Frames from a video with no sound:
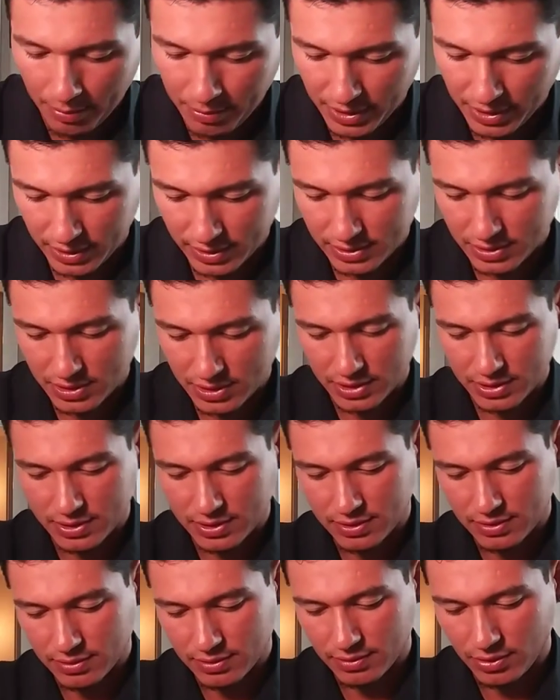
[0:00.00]
mean, it's
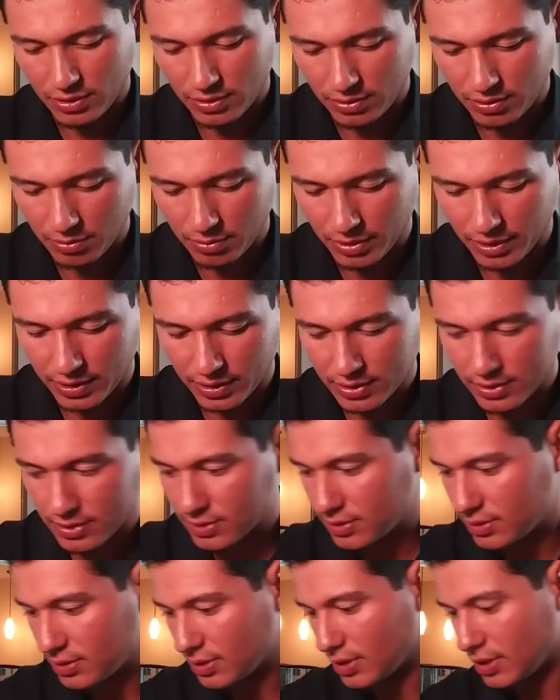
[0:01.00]
just
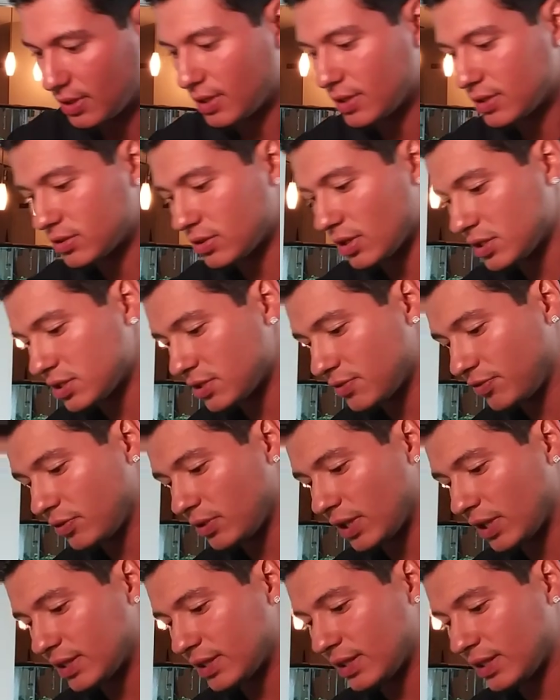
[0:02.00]
humongous. So I just feel
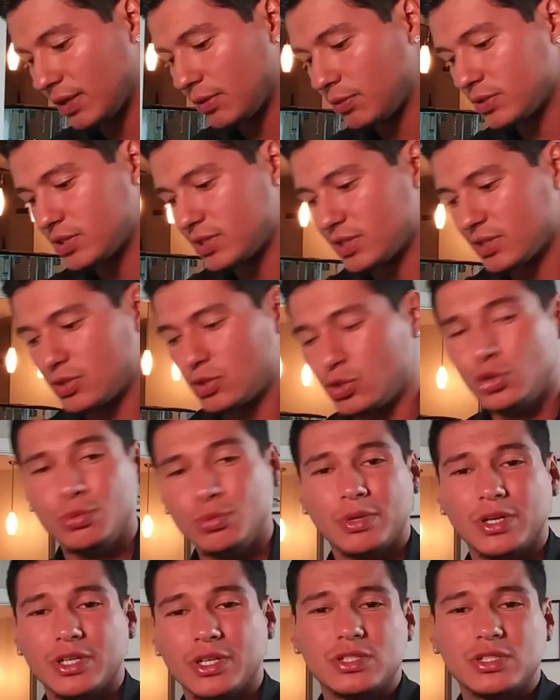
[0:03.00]
like it was just too
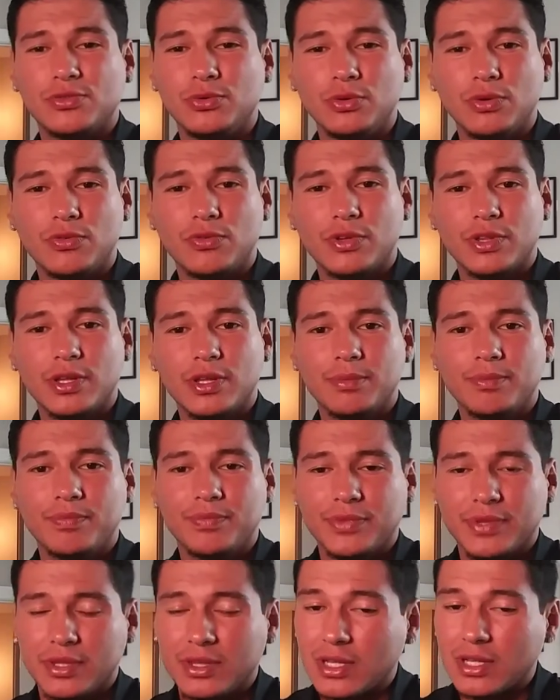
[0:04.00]
much food for them.
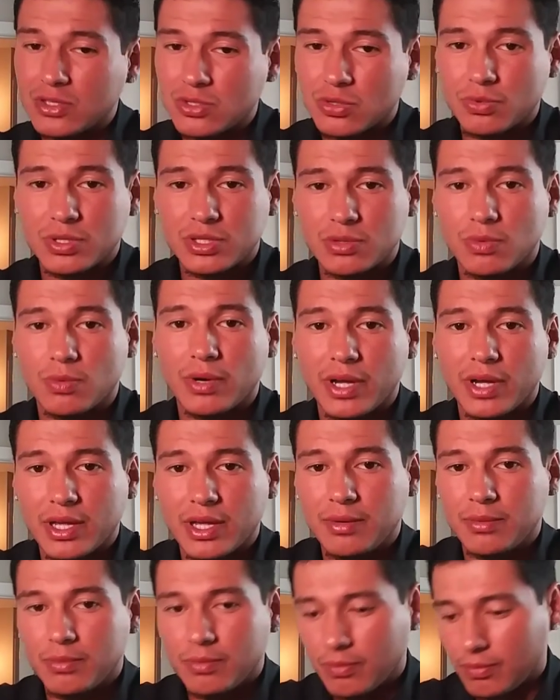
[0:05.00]
That's the reason
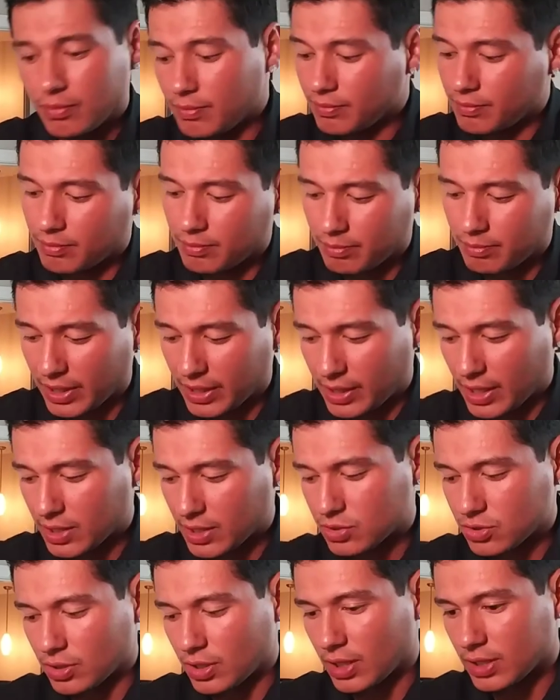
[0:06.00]
why my
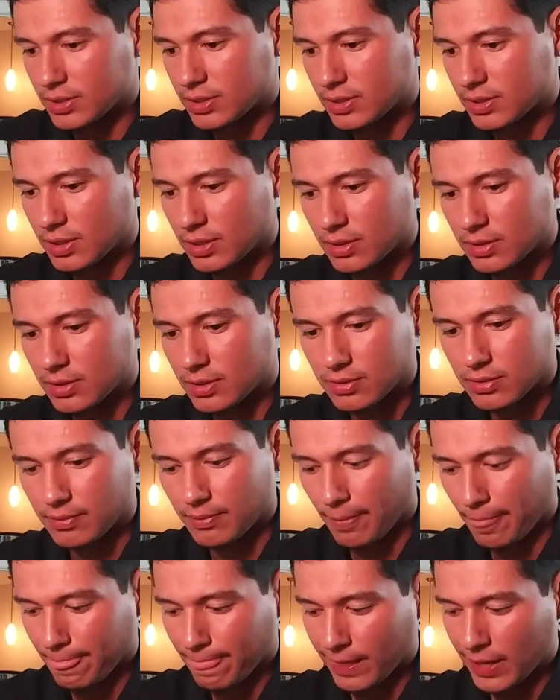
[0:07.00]
Dexter got sick. So
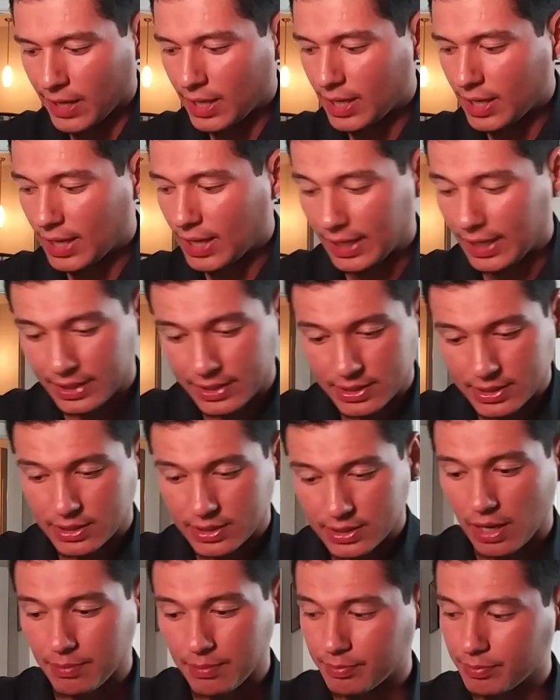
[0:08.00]
I did
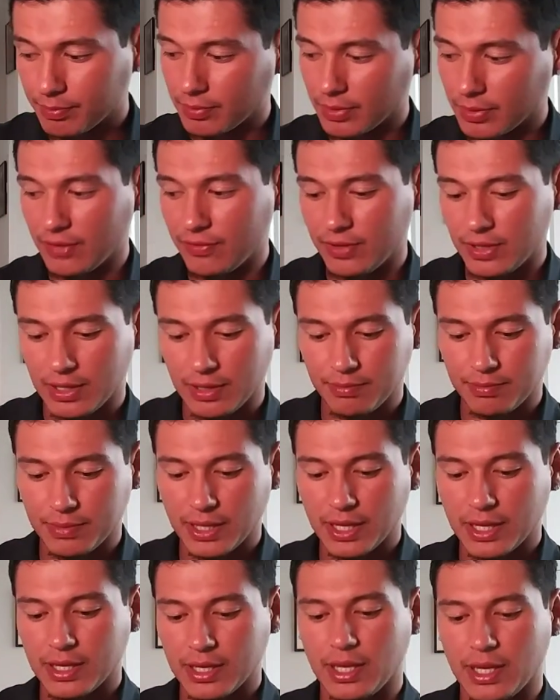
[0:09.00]
stop giving him
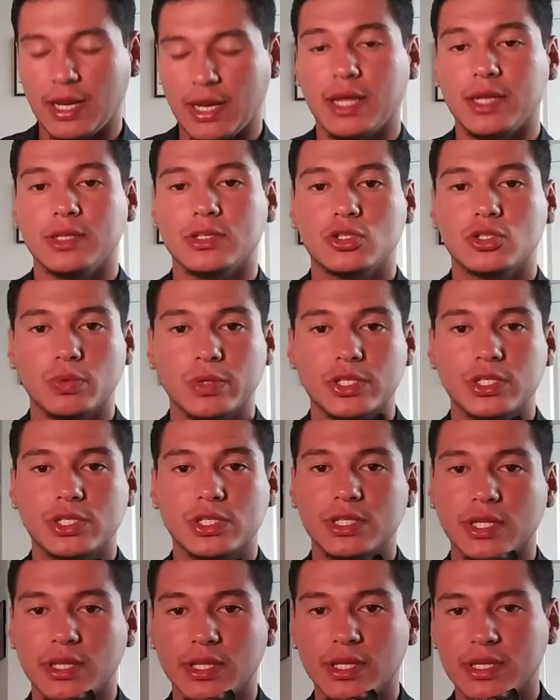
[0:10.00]
that and I
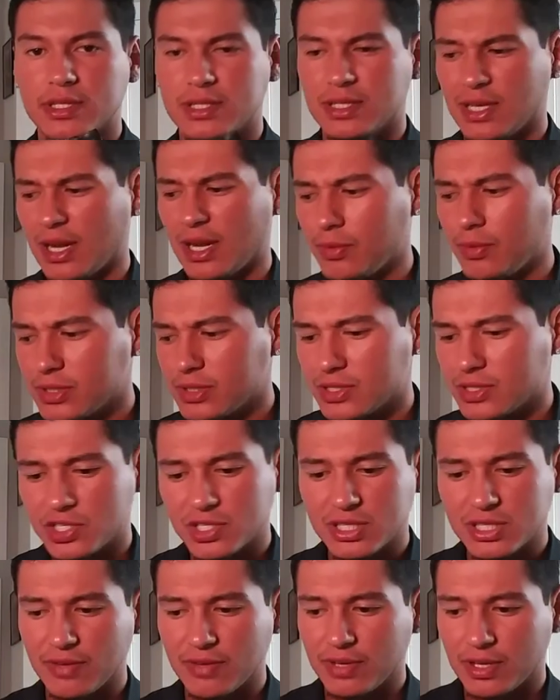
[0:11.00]
switched to this. And I wasn't
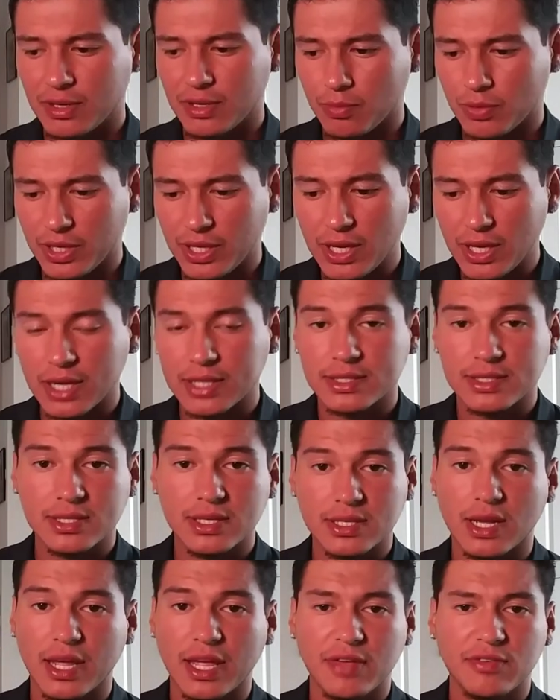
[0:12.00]
just giving him, when he got
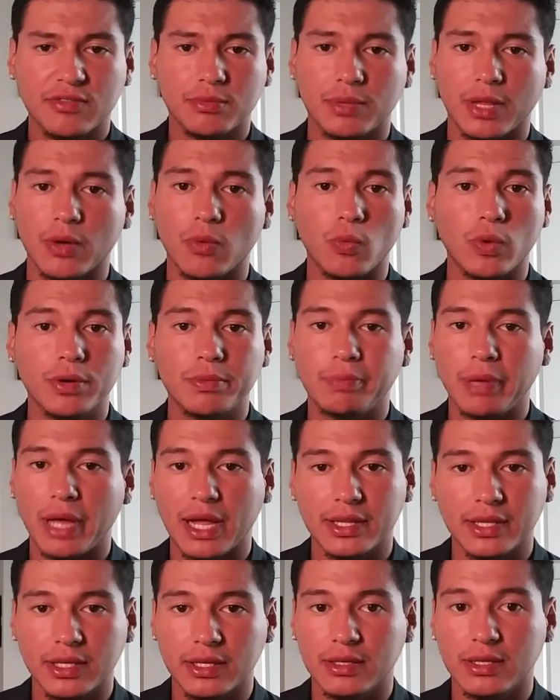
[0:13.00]
sick, I gave him like one
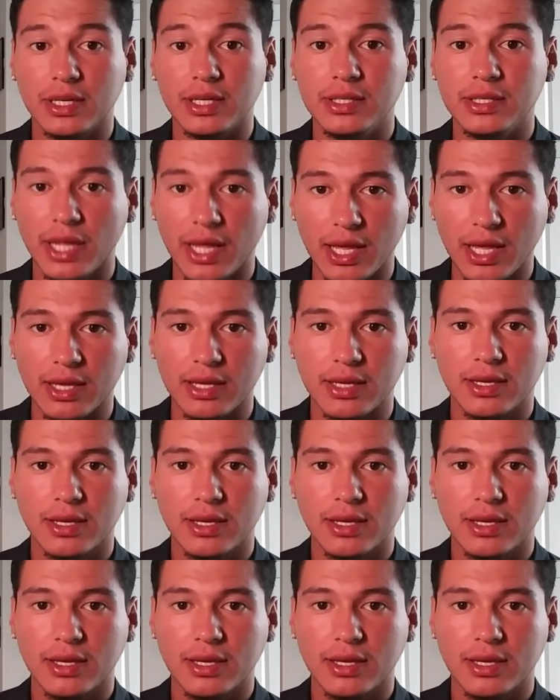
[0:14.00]
pallet a day.